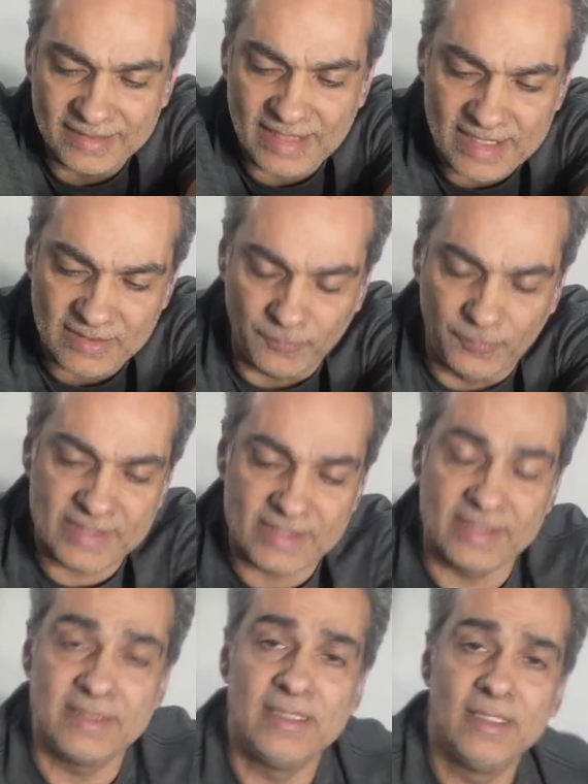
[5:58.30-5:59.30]
that has a
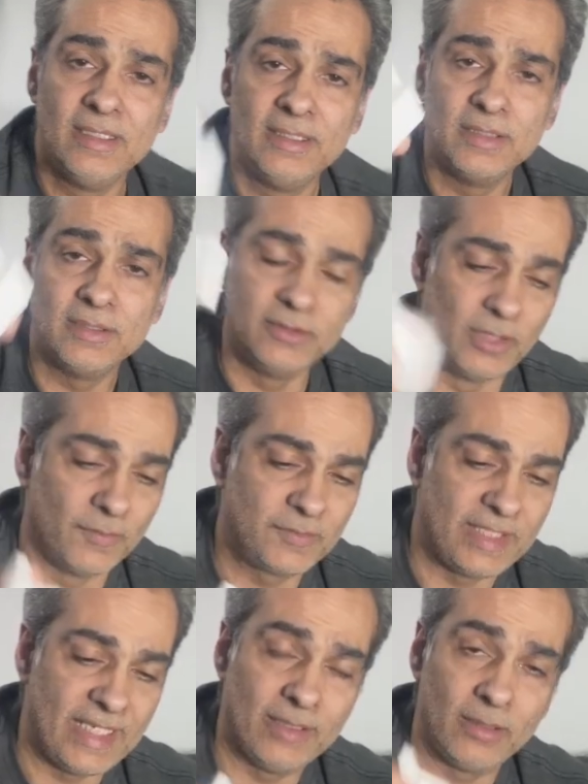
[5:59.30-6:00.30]
Vixen
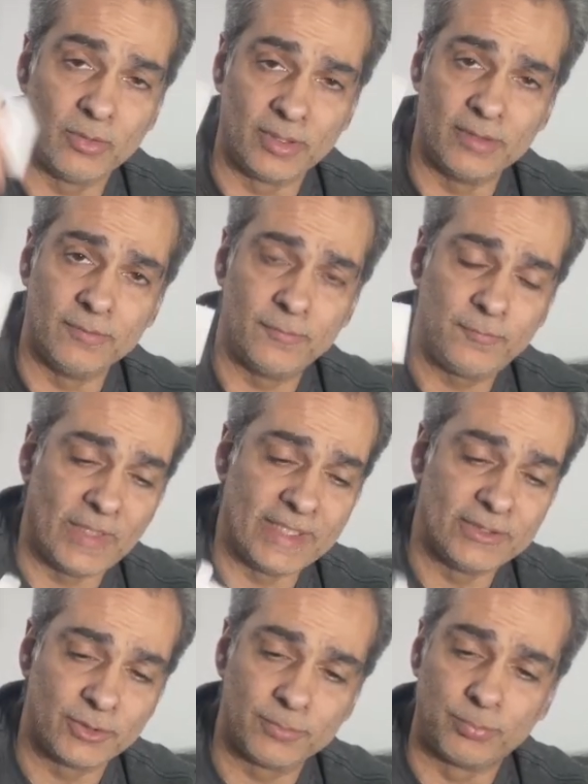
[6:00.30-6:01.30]
dovetail or
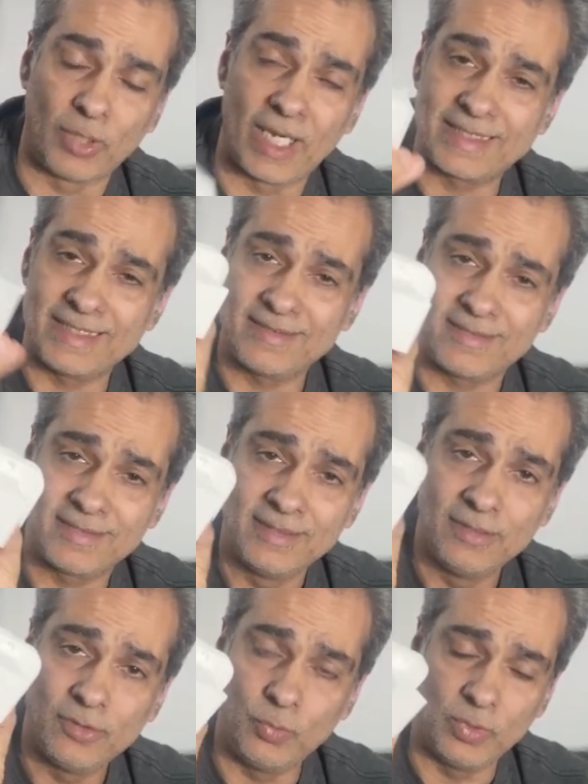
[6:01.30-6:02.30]
finder bracket
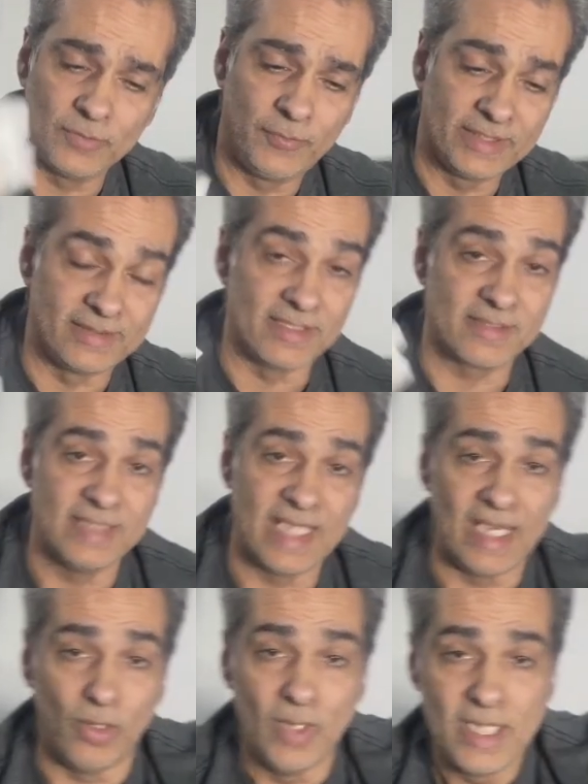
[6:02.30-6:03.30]
will fit this.
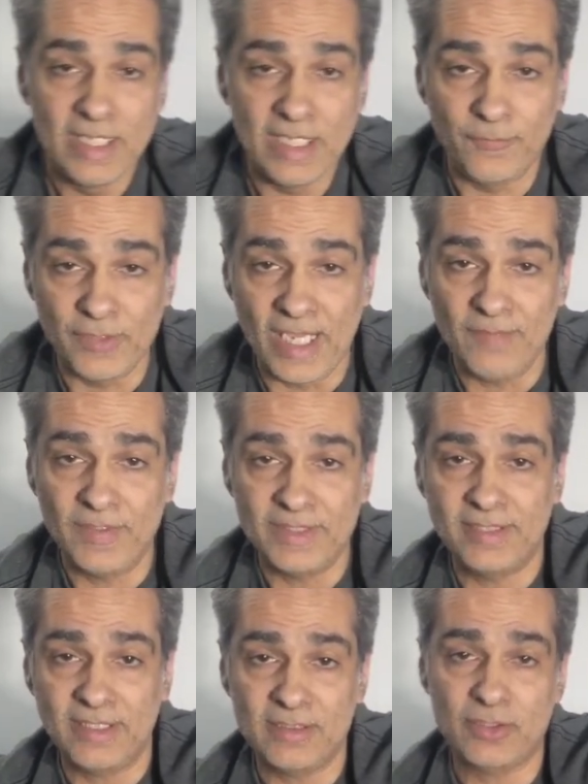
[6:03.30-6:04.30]
Now, if you have a
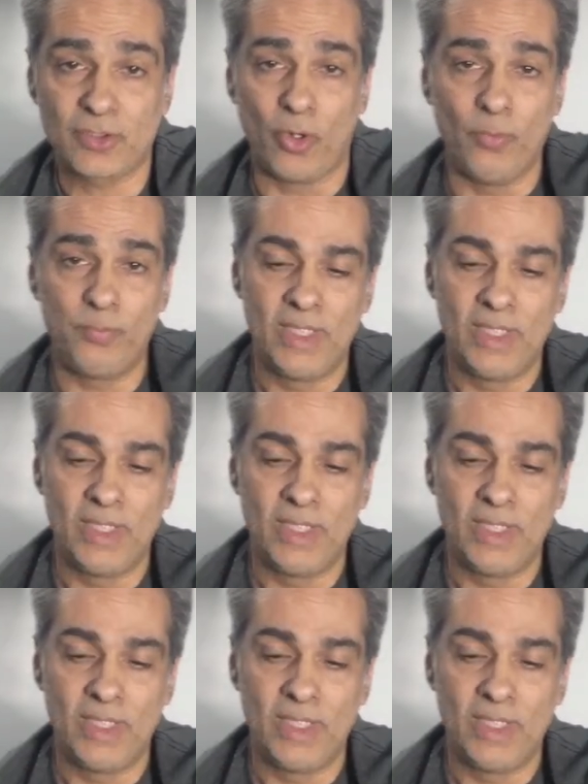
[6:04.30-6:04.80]
telescope